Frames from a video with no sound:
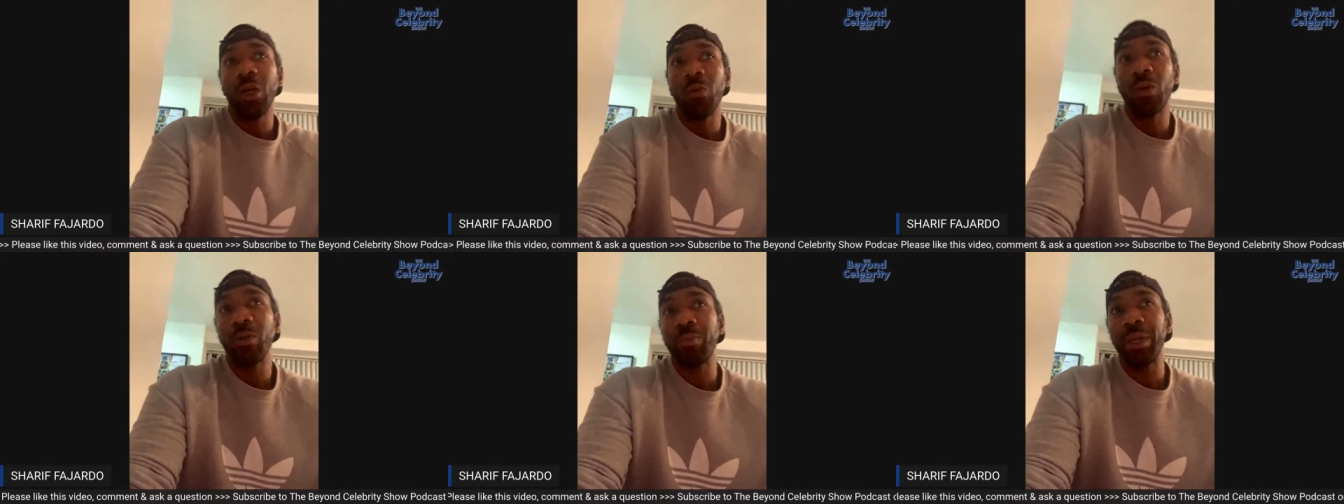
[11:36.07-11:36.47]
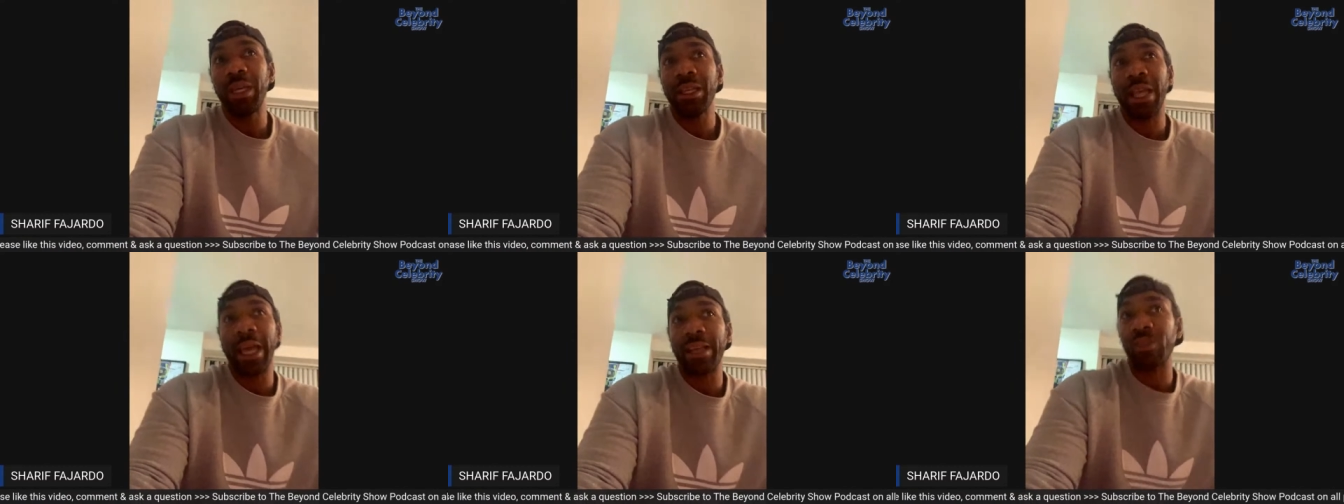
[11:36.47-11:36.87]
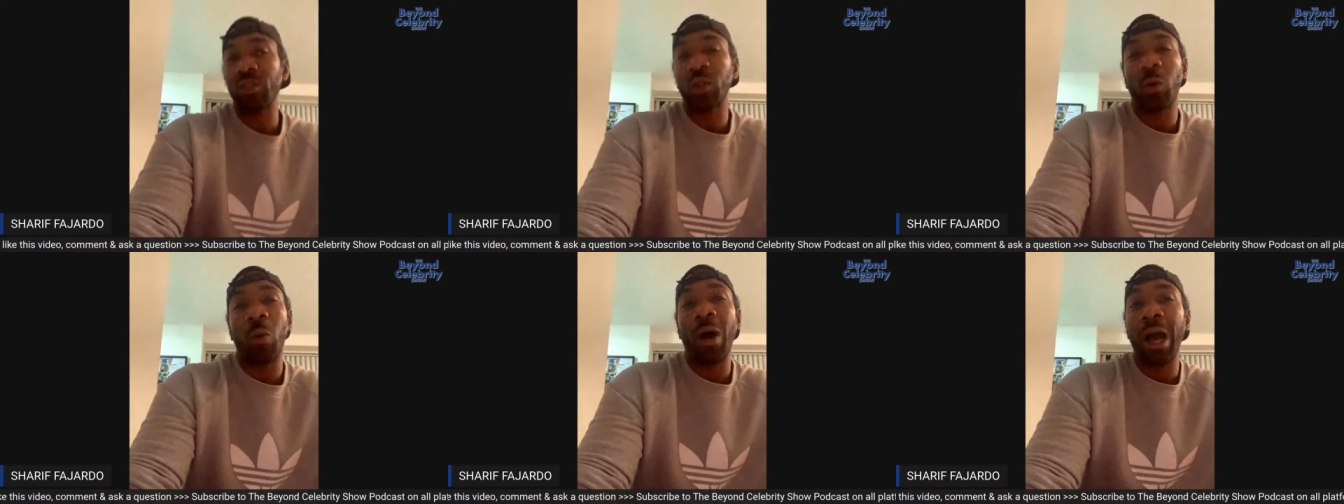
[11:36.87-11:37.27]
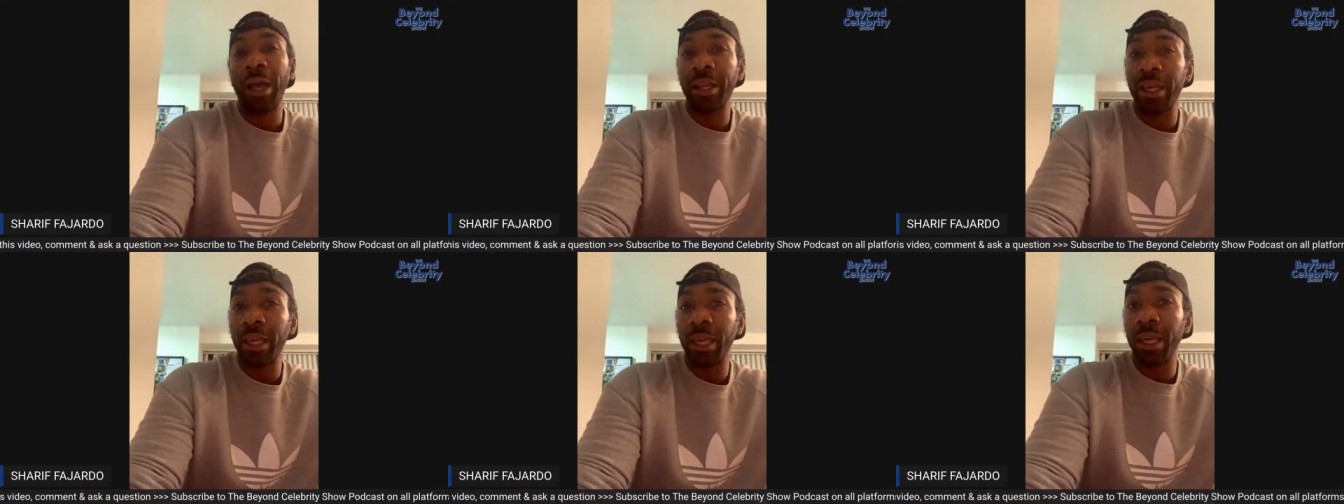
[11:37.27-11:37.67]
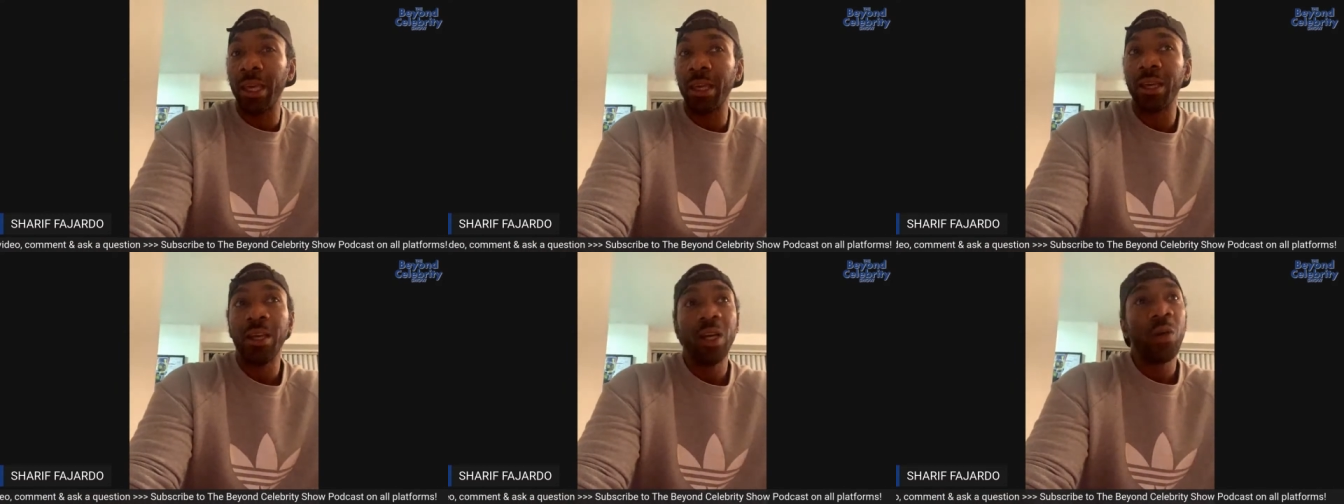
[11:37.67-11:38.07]
would be like
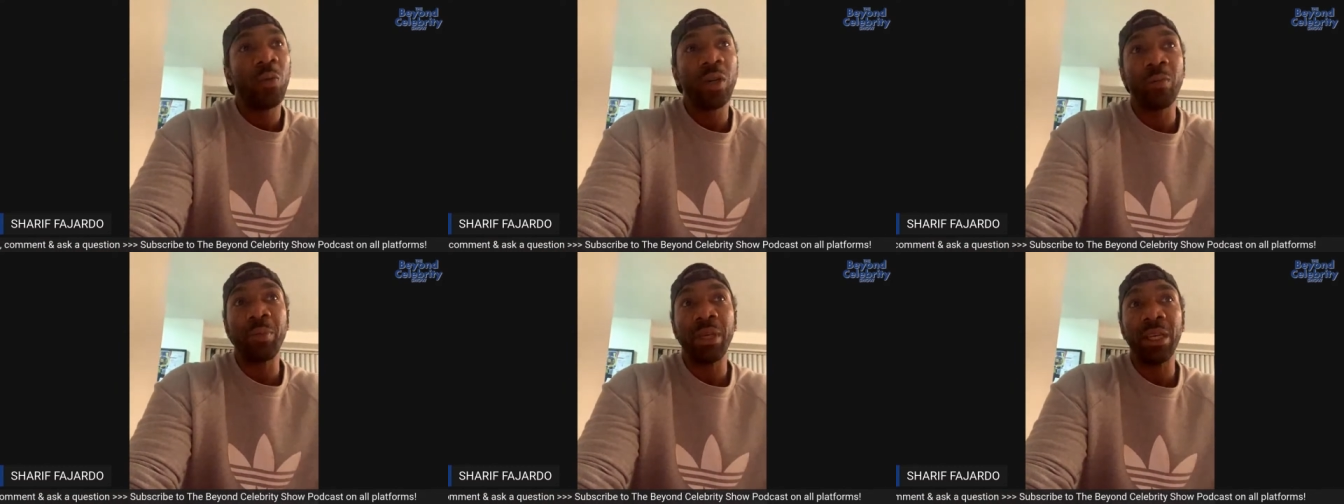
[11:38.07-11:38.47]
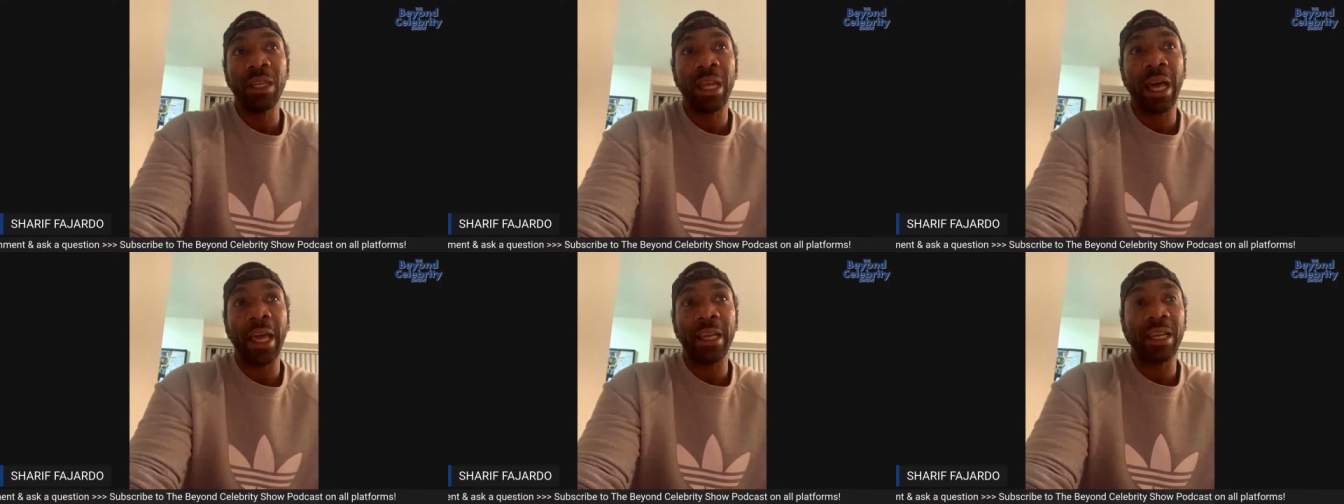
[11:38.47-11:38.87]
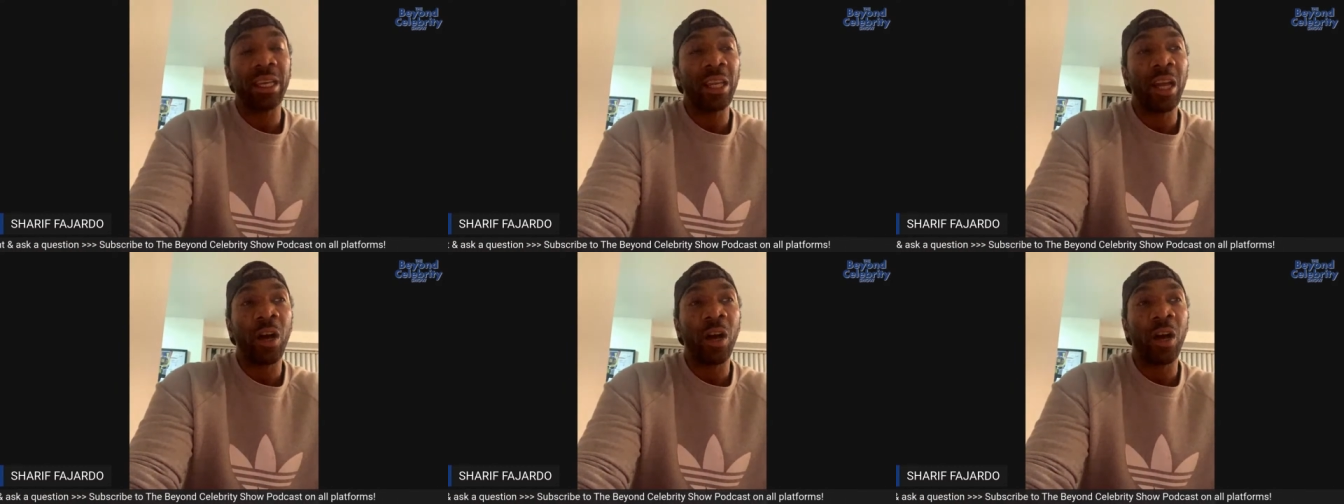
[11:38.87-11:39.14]
squatting, would be like,